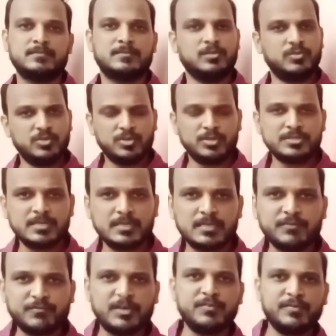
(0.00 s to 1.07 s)
Do you know,
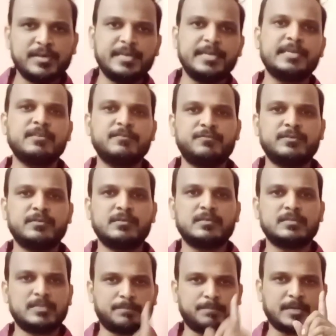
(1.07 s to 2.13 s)
children, why we are eating food?
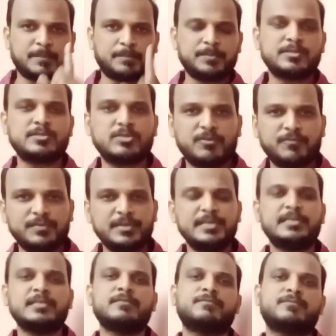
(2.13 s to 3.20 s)
The purpose of
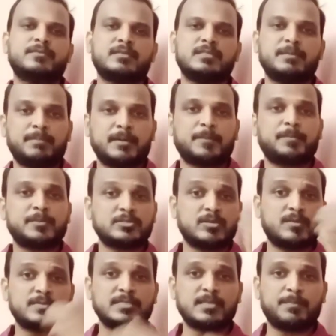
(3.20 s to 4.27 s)
eating food, the purpose
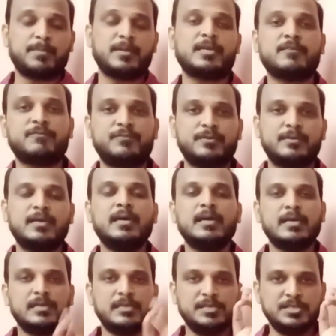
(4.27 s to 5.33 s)
of supplying food
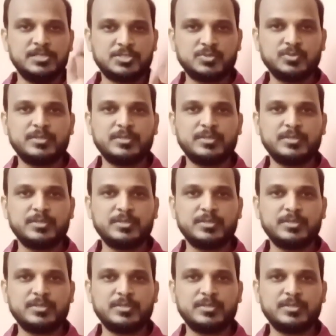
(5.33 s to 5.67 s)
is to